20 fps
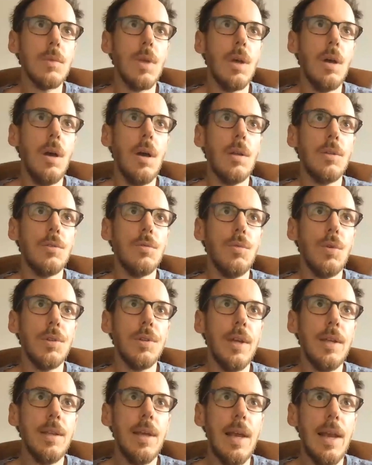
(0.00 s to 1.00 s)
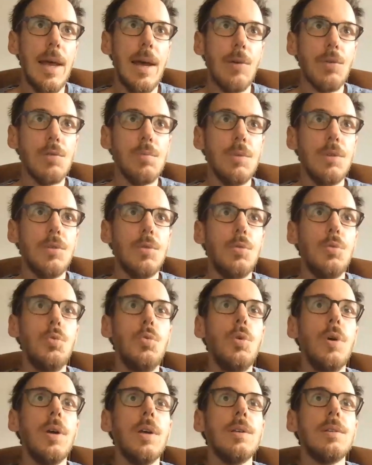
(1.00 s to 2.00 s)
And what that allows me to
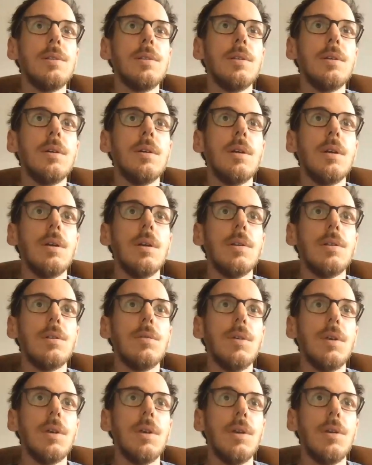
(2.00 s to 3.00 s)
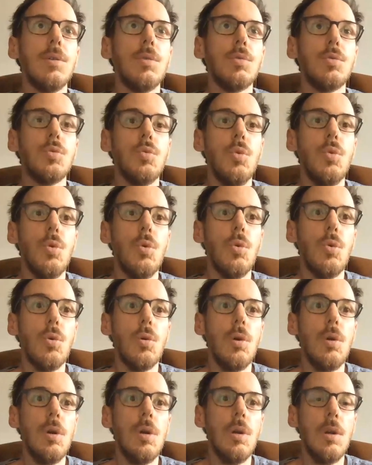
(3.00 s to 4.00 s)
do is, let's quickly go to
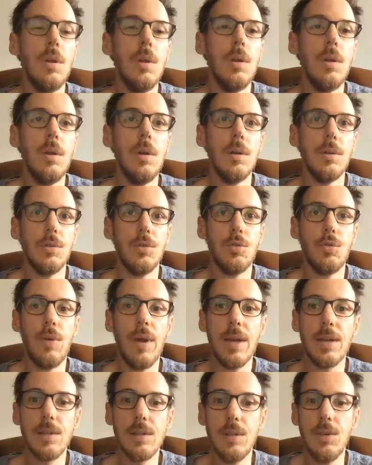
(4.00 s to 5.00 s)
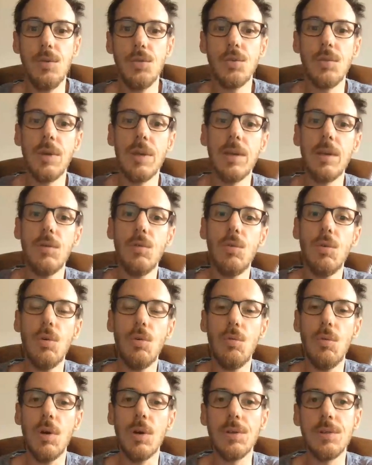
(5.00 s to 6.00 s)
all the tracks. Usually
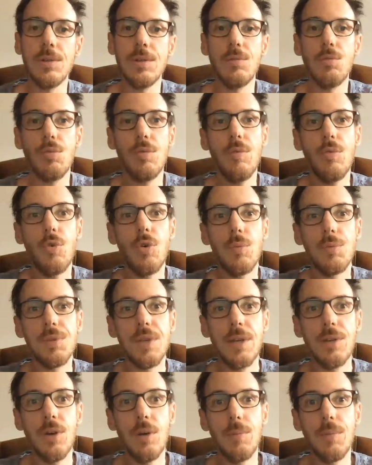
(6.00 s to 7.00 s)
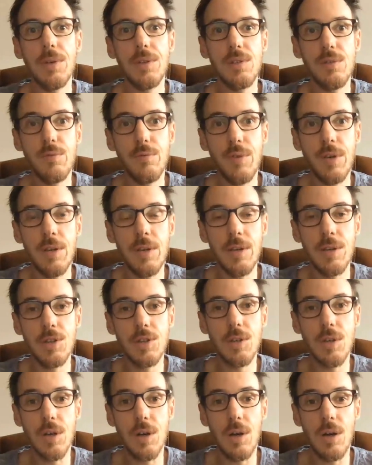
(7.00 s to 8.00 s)
once the reverb setup is
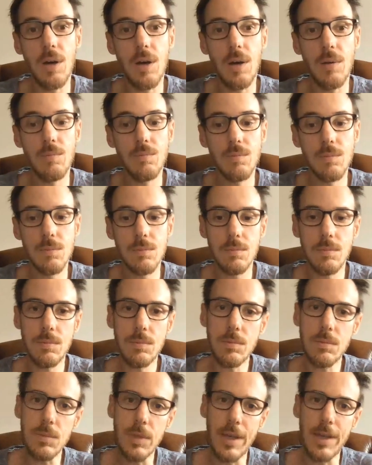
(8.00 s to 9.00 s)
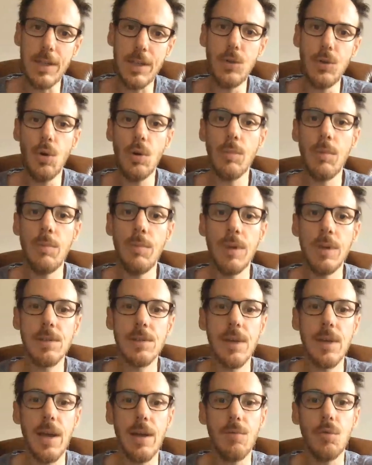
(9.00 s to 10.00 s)
finished, in a normal
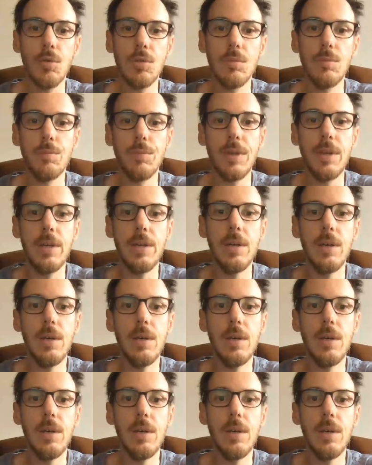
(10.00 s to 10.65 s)
mix I wouldn't be